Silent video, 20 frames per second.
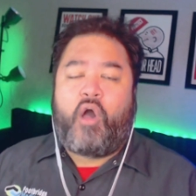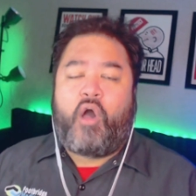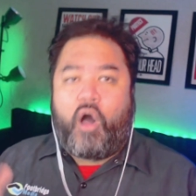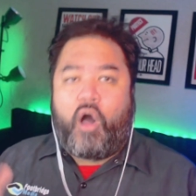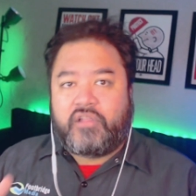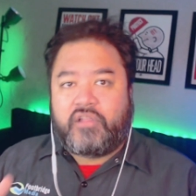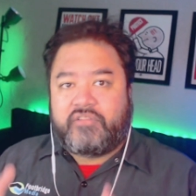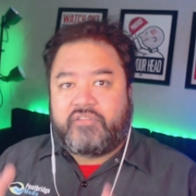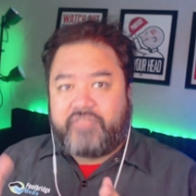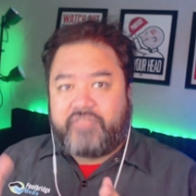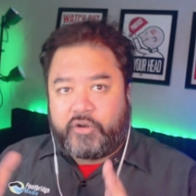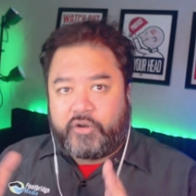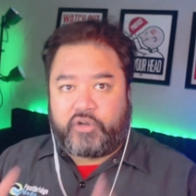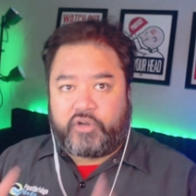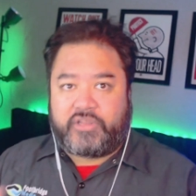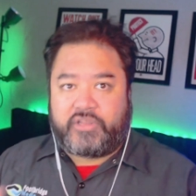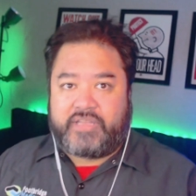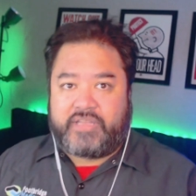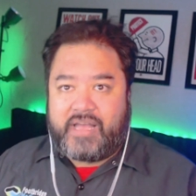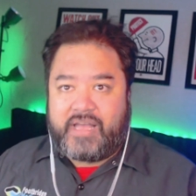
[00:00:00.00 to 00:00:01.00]
All of that
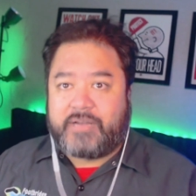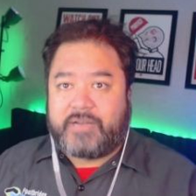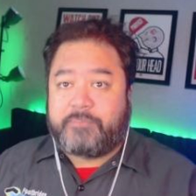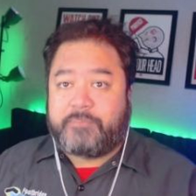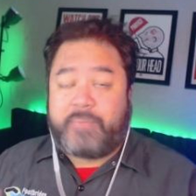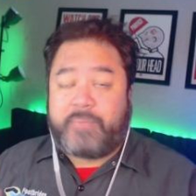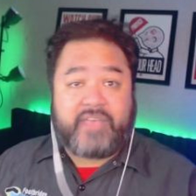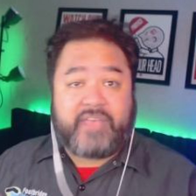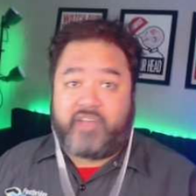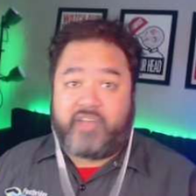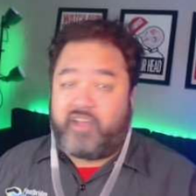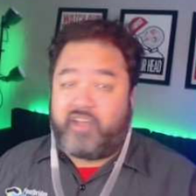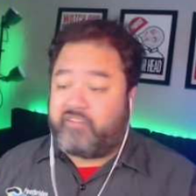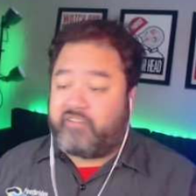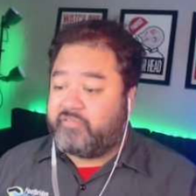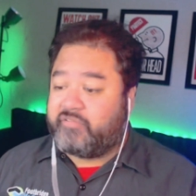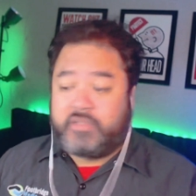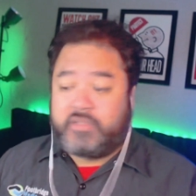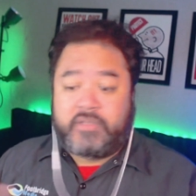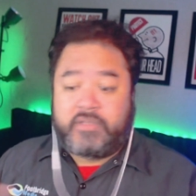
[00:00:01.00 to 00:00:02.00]
early on pays
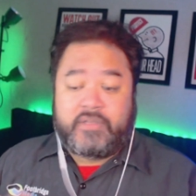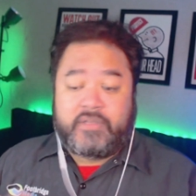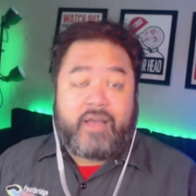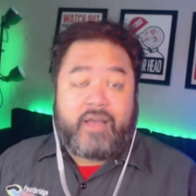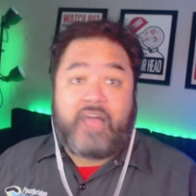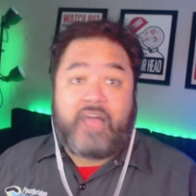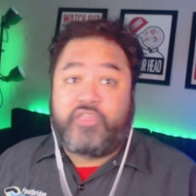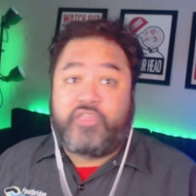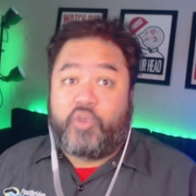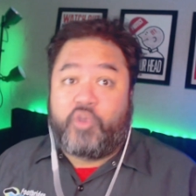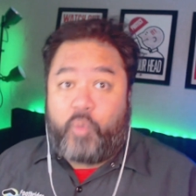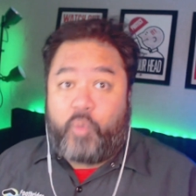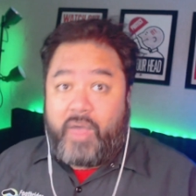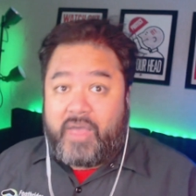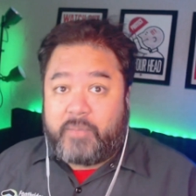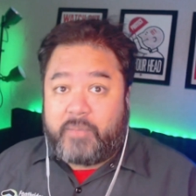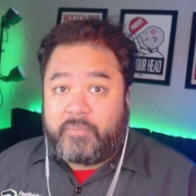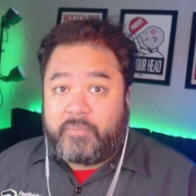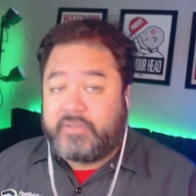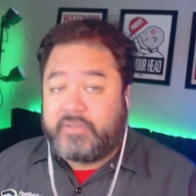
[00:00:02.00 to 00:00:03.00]
off on the
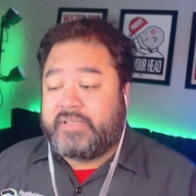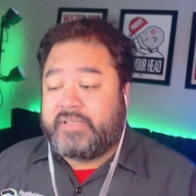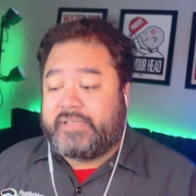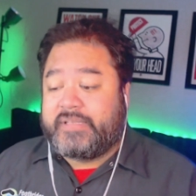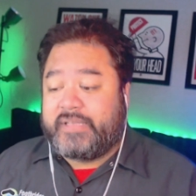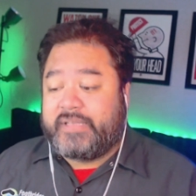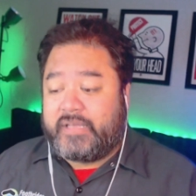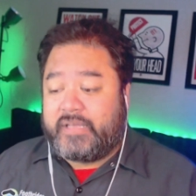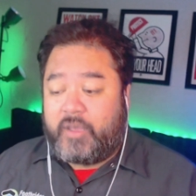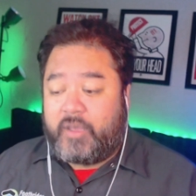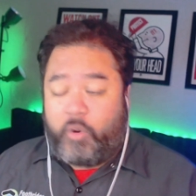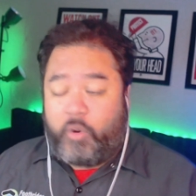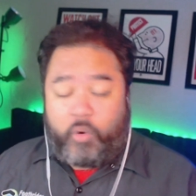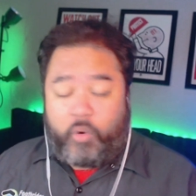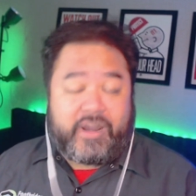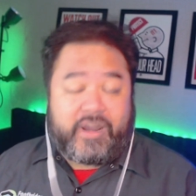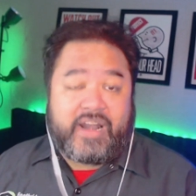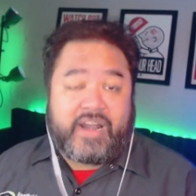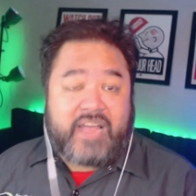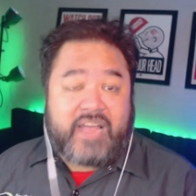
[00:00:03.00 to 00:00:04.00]
web uh,
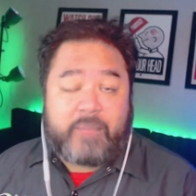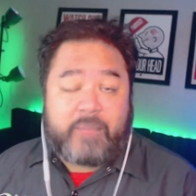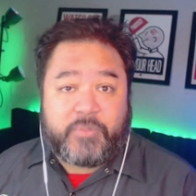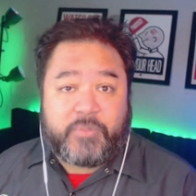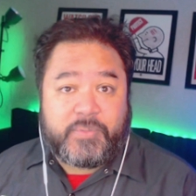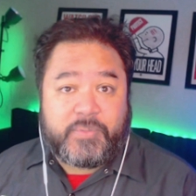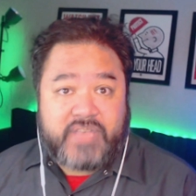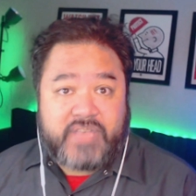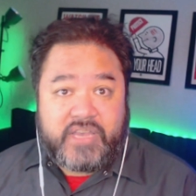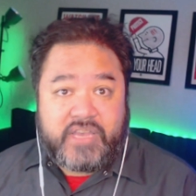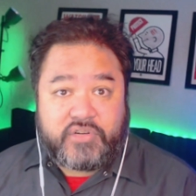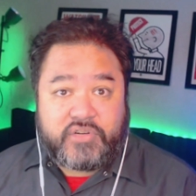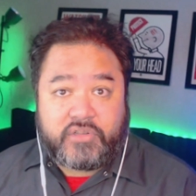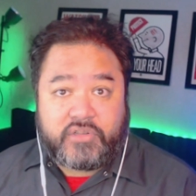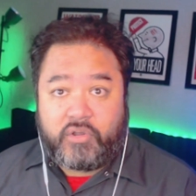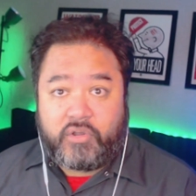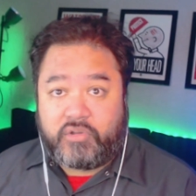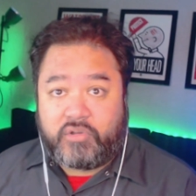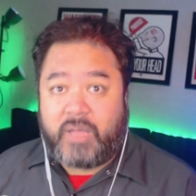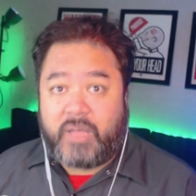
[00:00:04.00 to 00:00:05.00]
organic optimization and
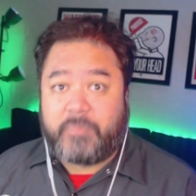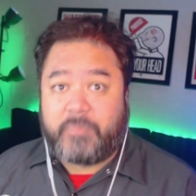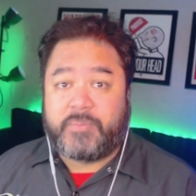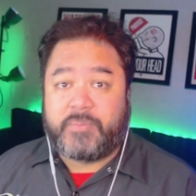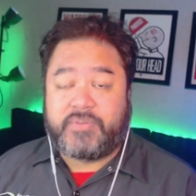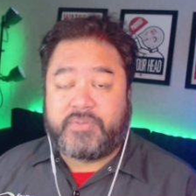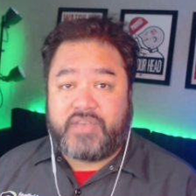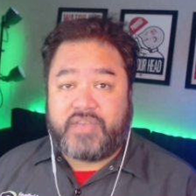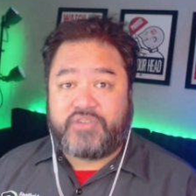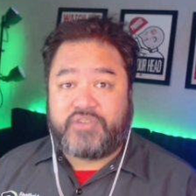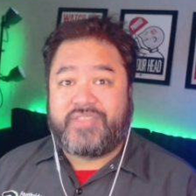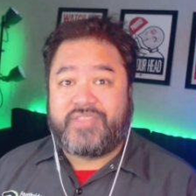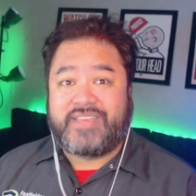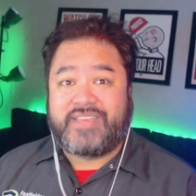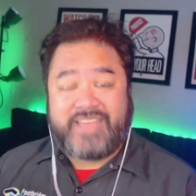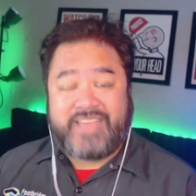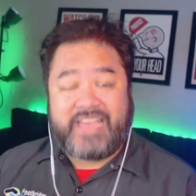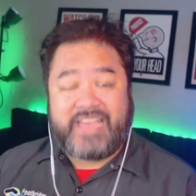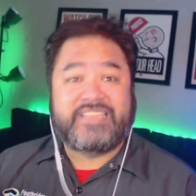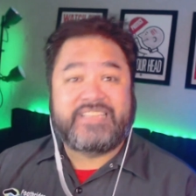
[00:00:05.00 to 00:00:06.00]
local optimization, they
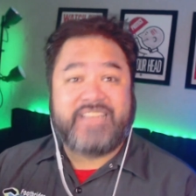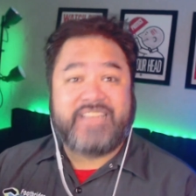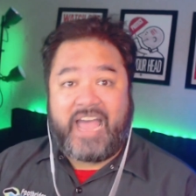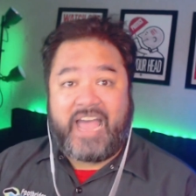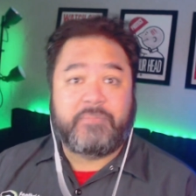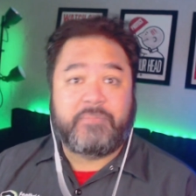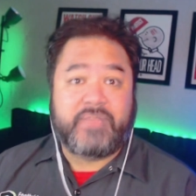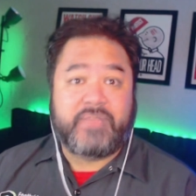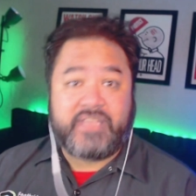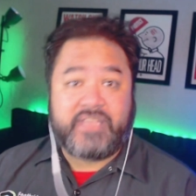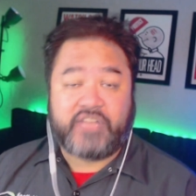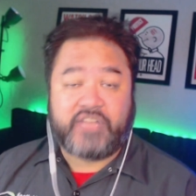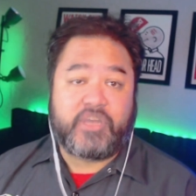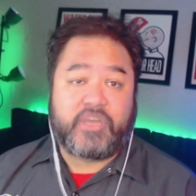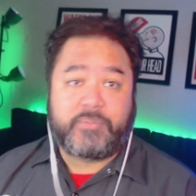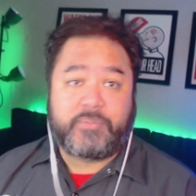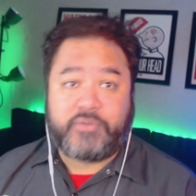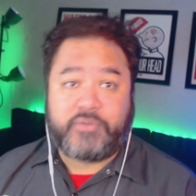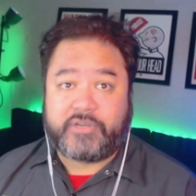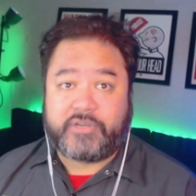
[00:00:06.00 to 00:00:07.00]
take time to catch
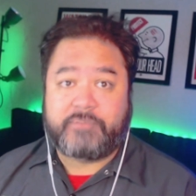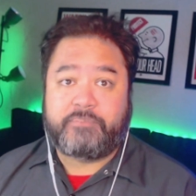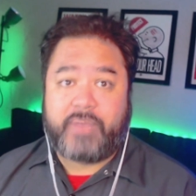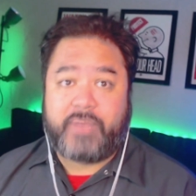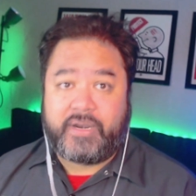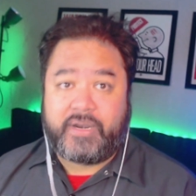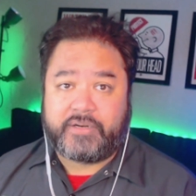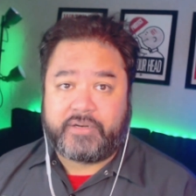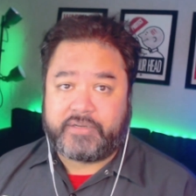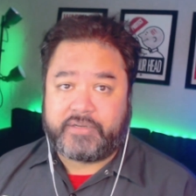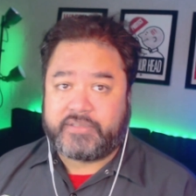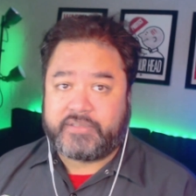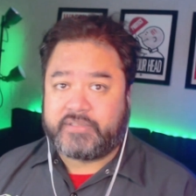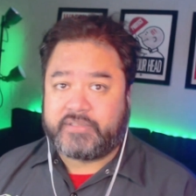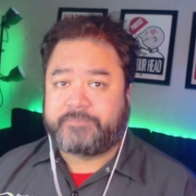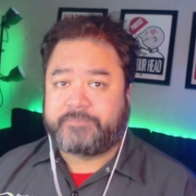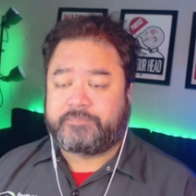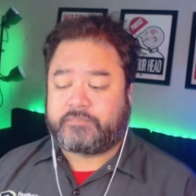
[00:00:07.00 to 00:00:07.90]
up to your competitors.